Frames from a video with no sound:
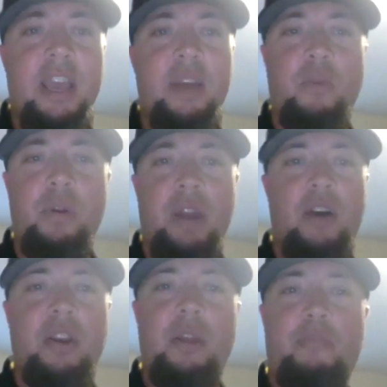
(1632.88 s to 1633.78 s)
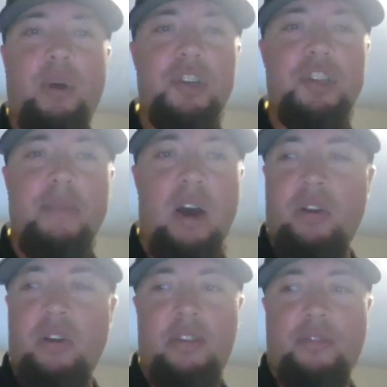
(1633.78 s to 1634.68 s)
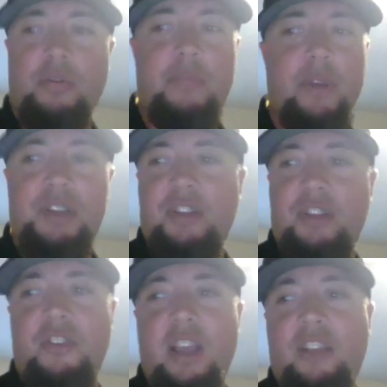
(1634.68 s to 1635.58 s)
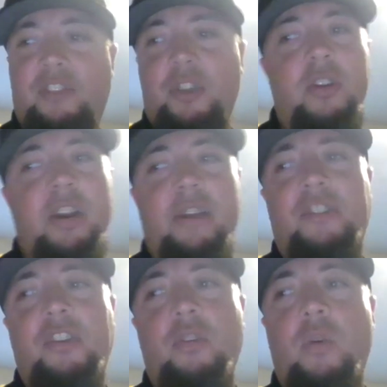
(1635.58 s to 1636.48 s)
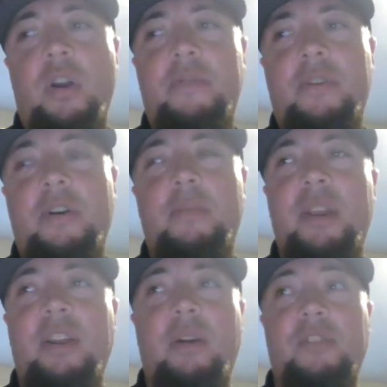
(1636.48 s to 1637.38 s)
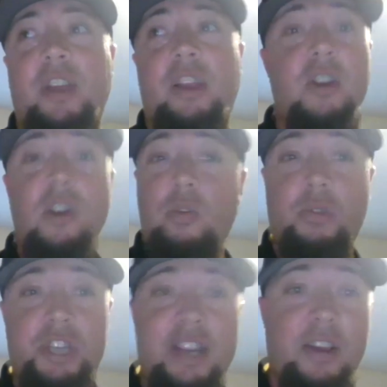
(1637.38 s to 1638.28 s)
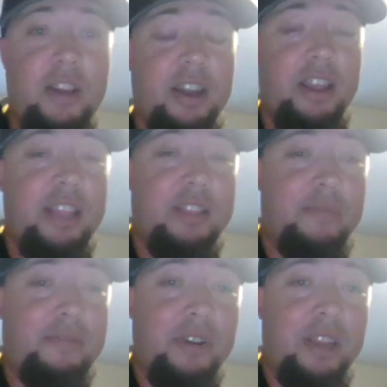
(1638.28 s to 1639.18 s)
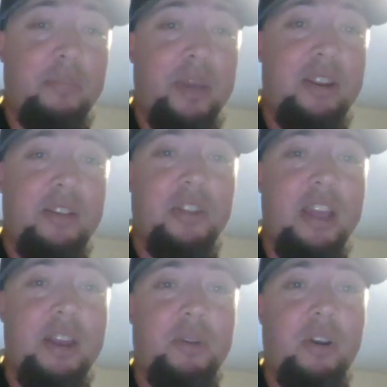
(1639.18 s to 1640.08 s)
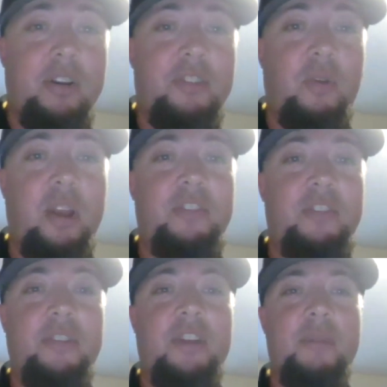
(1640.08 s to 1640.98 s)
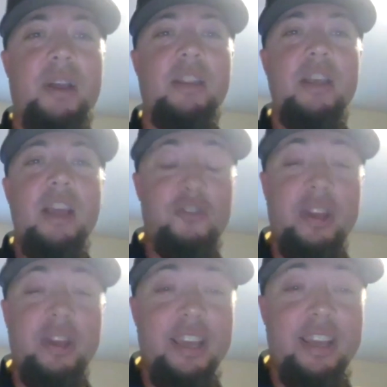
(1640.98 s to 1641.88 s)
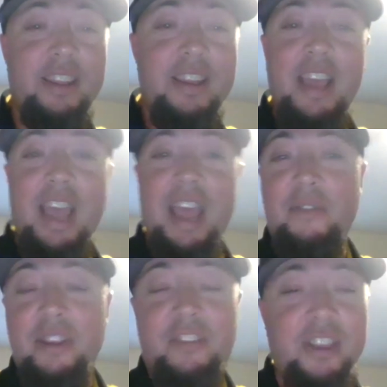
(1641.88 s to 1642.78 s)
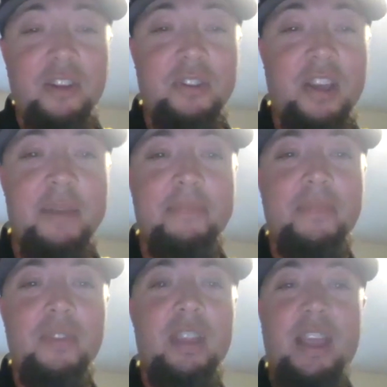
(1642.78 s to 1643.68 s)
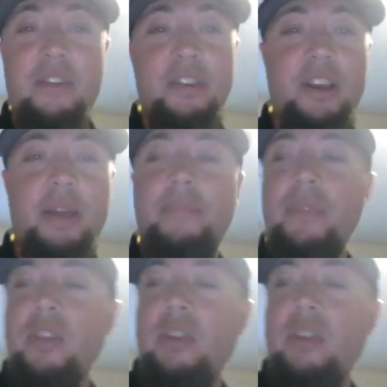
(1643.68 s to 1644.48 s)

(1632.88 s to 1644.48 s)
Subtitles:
And we went out and punched him out on 3 pitches and executed every single one of them. And I was like, well, shit, now I got to hit the friggin' pen on the lineup card twice every time. So I did every single time, every time.